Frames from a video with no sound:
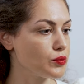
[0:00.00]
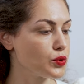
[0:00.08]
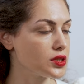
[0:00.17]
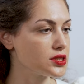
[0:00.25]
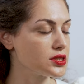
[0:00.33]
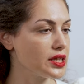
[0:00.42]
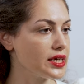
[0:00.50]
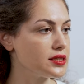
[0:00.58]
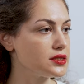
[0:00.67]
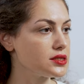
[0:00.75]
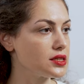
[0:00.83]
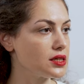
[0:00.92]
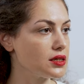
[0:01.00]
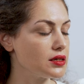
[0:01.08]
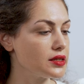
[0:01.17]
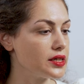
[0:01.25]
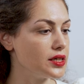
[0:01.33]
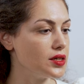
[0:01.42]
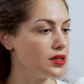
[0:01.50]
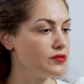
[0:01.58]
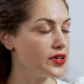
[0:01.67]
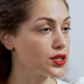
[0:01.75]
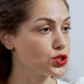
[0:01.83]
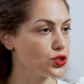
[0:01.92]
was that the
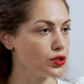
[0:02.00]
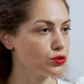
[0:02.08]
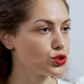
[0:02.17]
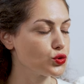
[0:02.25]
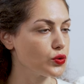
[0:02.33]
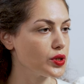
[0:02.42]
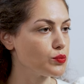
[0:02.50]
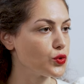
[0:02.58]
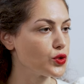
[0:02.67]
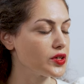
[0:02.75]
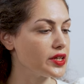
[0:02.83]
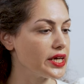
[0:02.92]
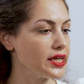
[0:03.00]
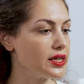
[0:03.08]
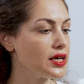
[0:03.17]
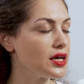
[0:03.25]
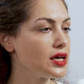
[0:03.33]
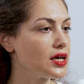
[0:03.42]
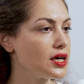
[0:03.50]
functional score more than